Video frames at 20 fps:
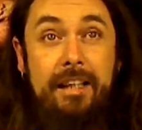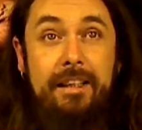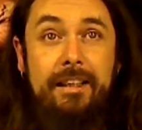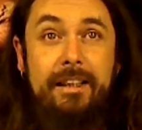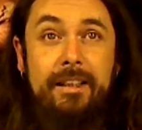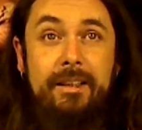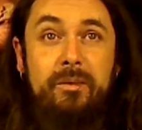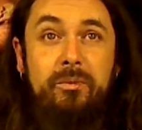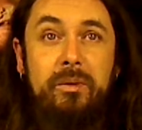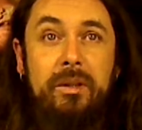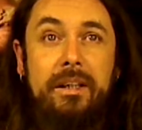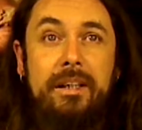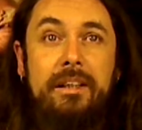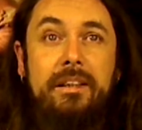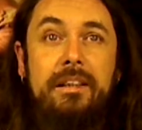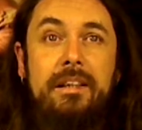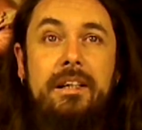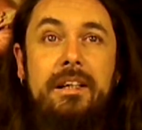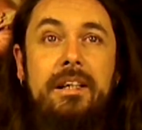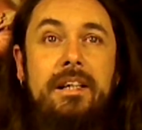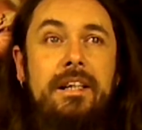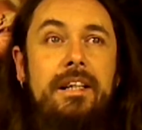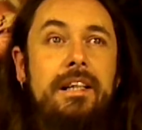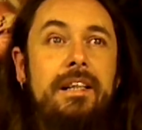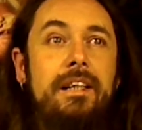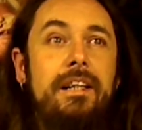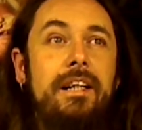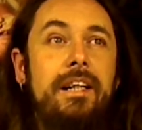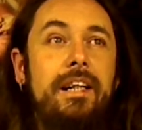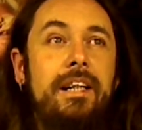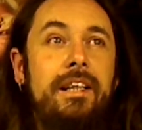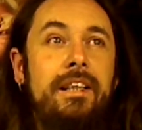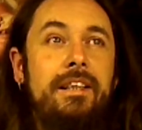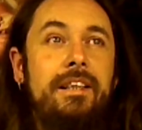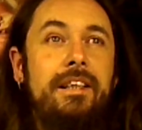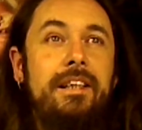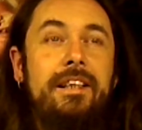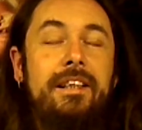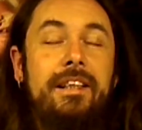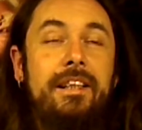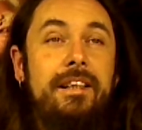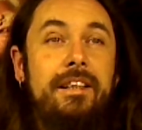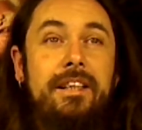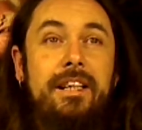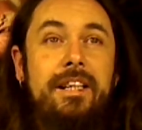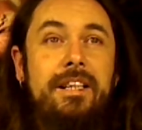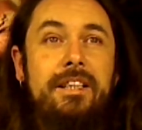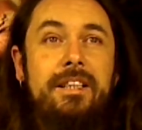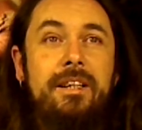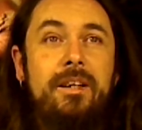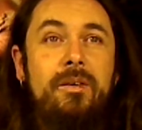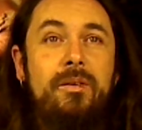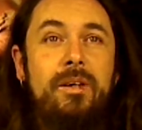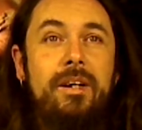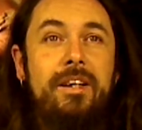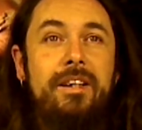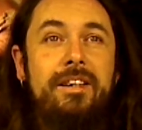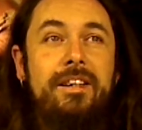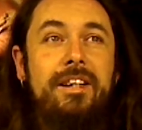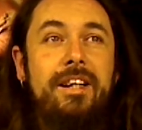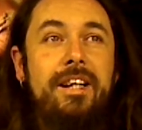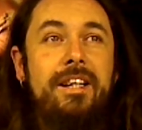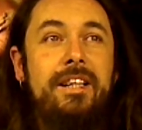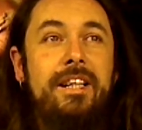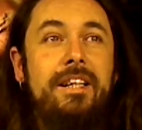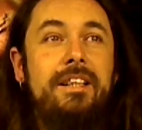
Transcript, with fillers: I think it's funny. And uh, they, they just go on and on.